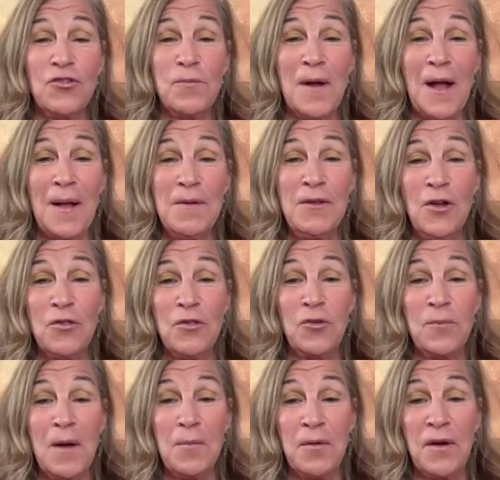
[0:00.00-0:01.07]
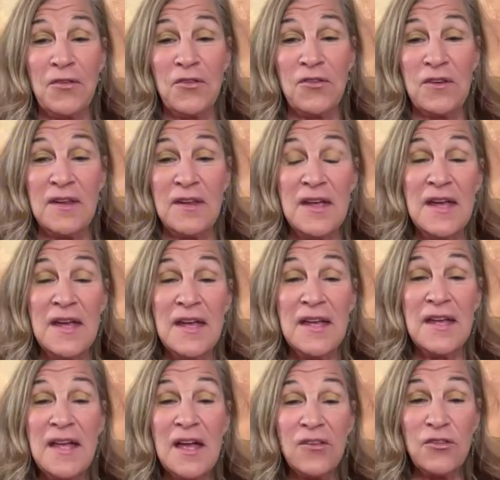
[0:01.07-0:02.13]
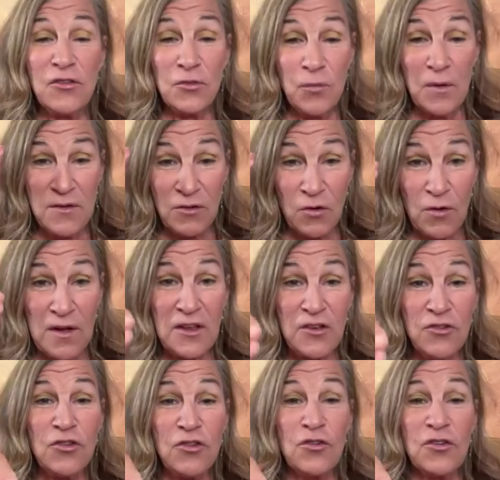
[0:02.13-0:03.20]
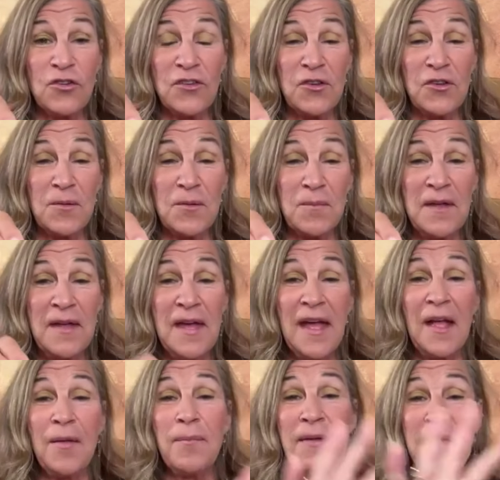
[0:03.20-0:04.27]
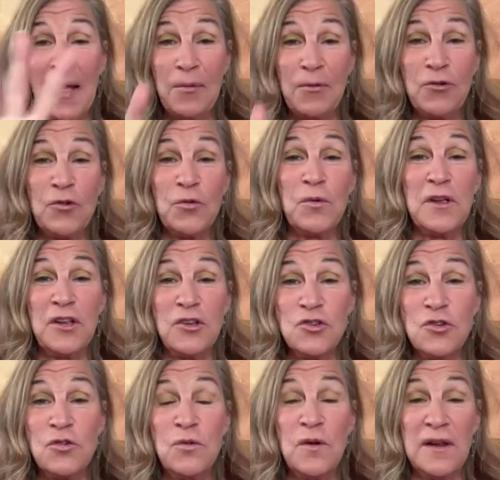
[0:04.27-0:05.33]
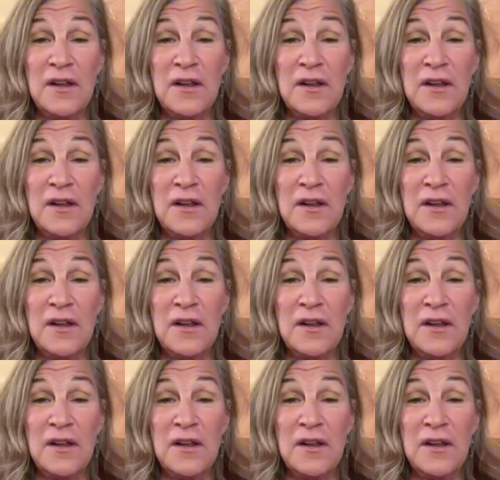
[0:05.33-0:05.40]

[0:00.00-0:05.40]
You probably know this about Preston. He has this way of going into your system and being able to read you,